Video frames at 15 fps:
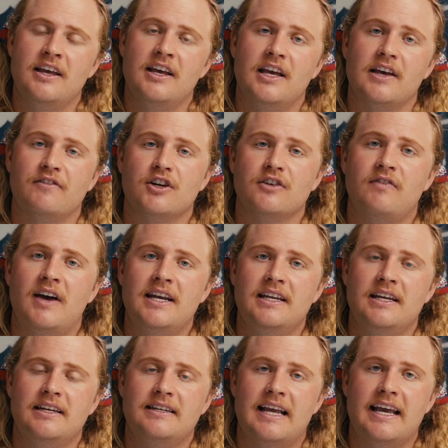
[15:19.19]
If you're
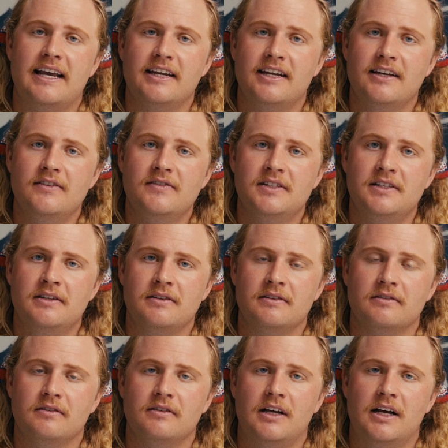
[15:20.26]
finding negatives,
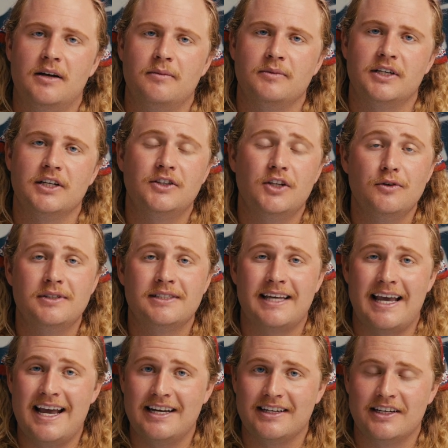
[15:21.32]
get those
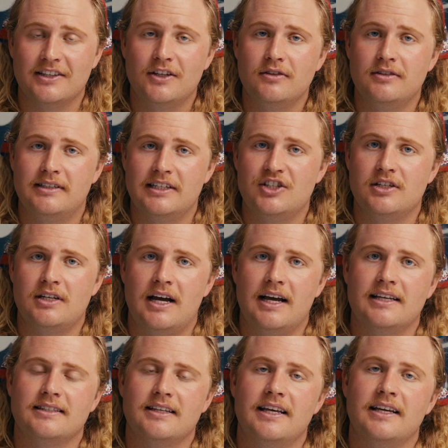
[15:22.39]
scanned, get those
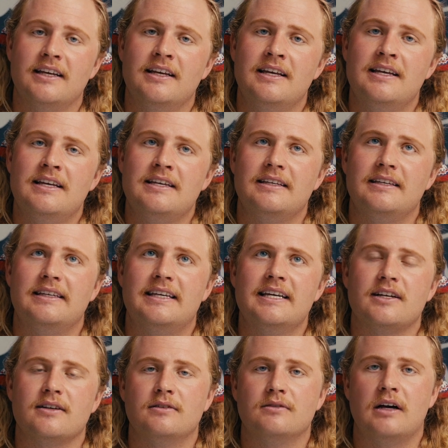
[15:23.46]
digitized. Like,
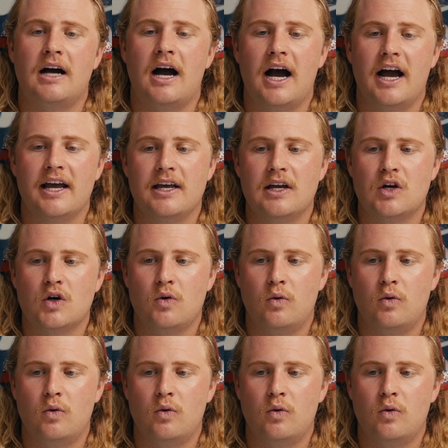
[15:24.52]
get high